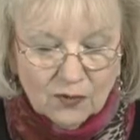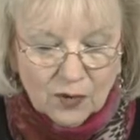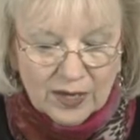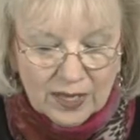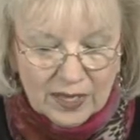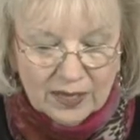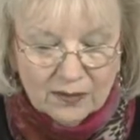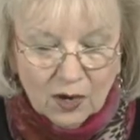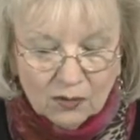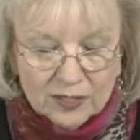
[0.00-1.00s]
For he,
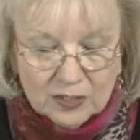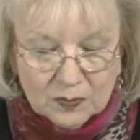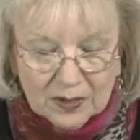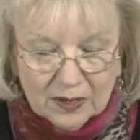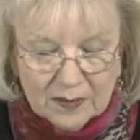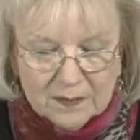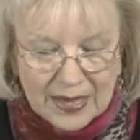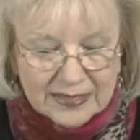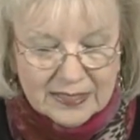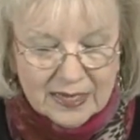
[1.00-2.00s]
the Holy Spirit,
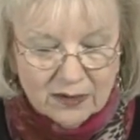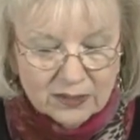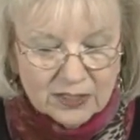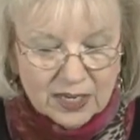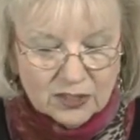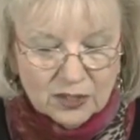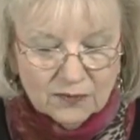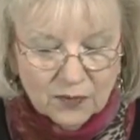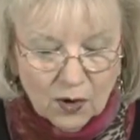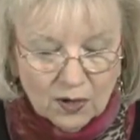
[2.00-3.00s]
makes
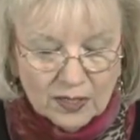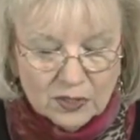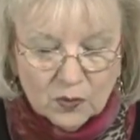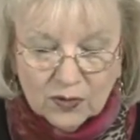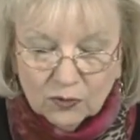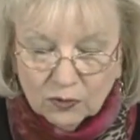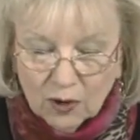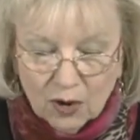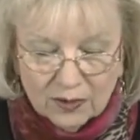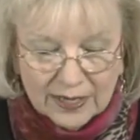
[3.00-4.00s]
intercession for us with
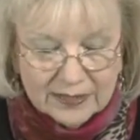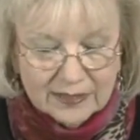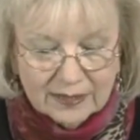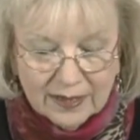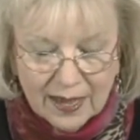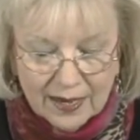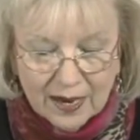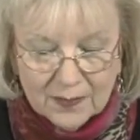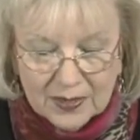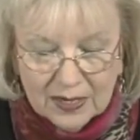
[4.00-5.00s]
groanings that
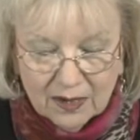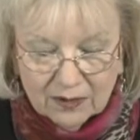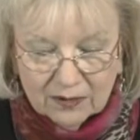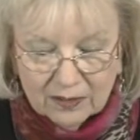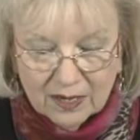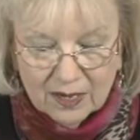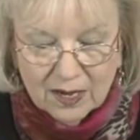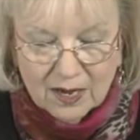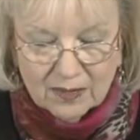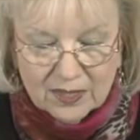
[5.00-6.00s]
cannot be uttered.
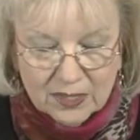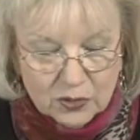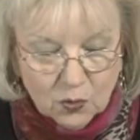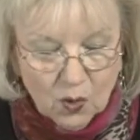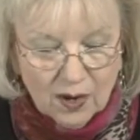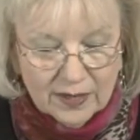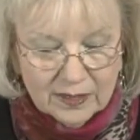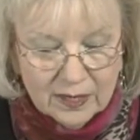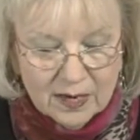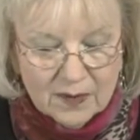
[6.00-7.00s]
This
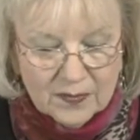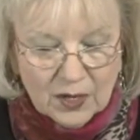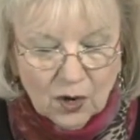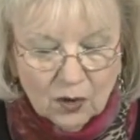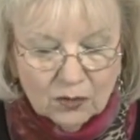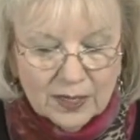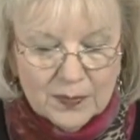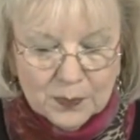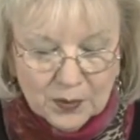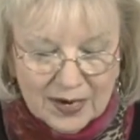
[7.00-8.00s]
one, the
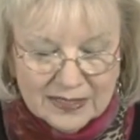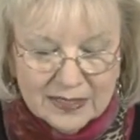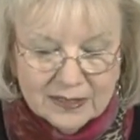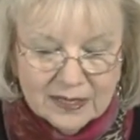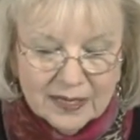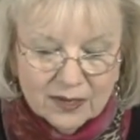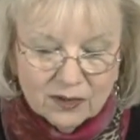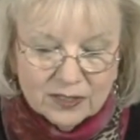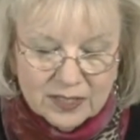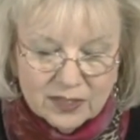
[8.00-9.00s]
only present
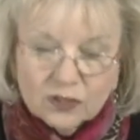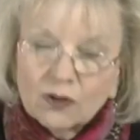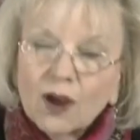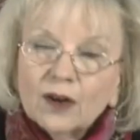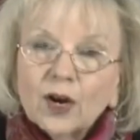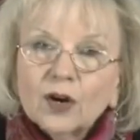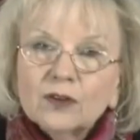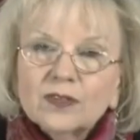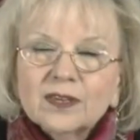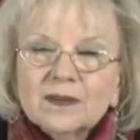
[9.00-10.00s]
intercessor on
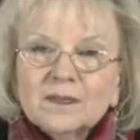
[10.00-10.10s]
earth.